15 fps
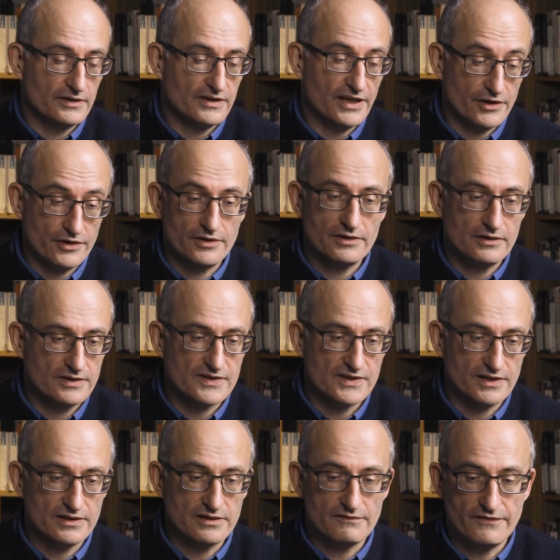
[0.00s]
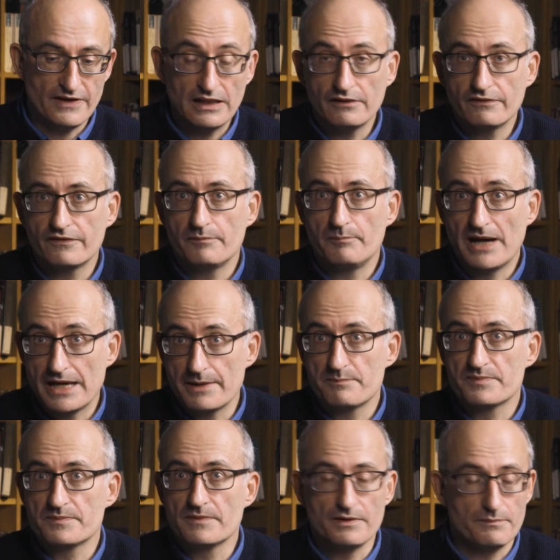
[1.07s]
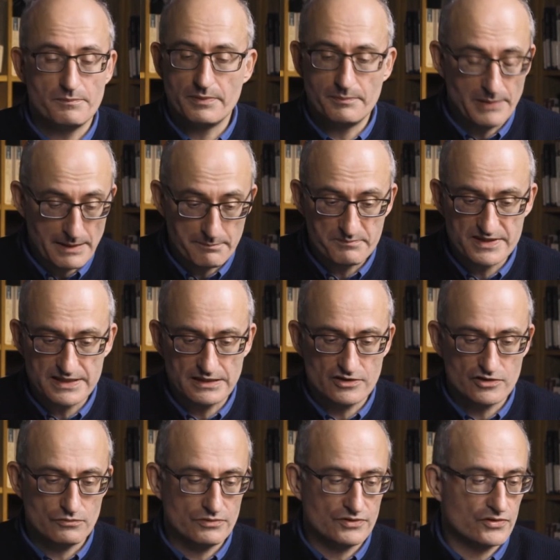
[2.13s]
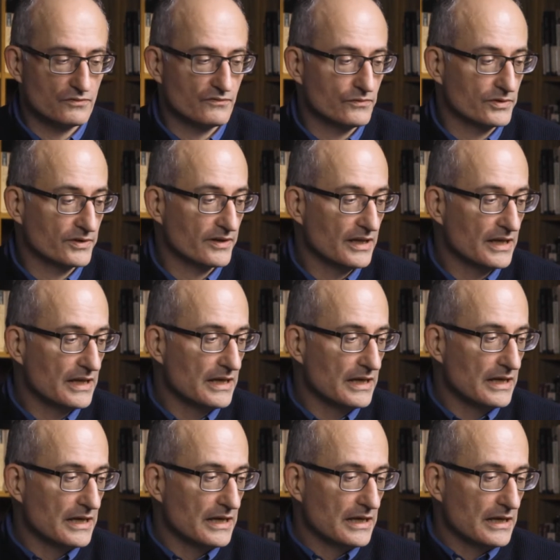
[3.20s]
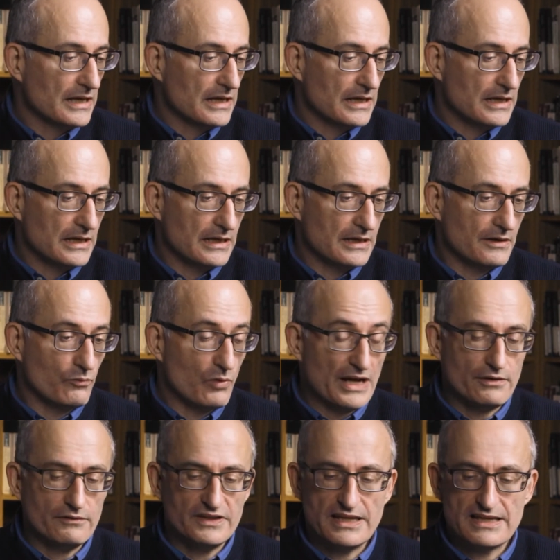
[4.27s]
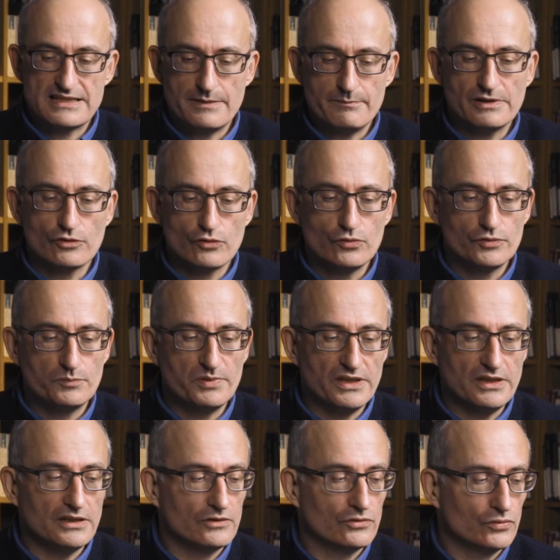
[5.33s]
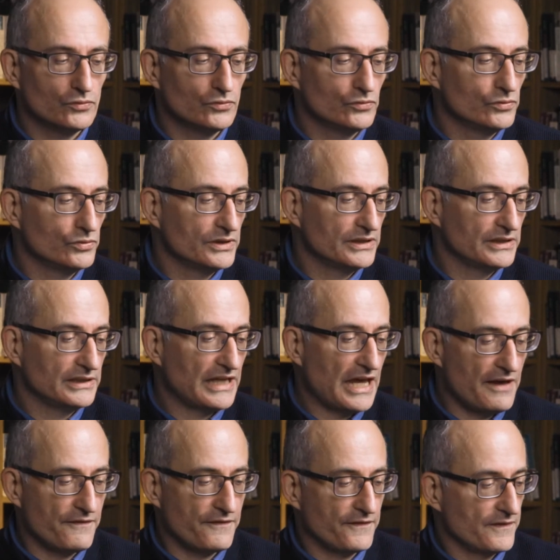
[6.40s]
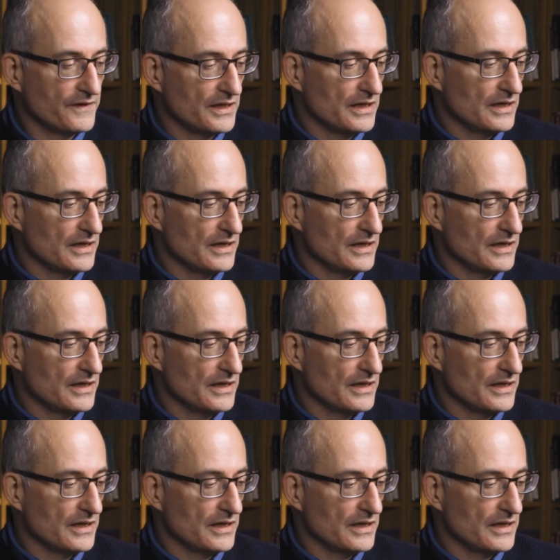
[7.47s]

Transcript: turn certain valve pumps and so on and so forth. One of the examples could be to have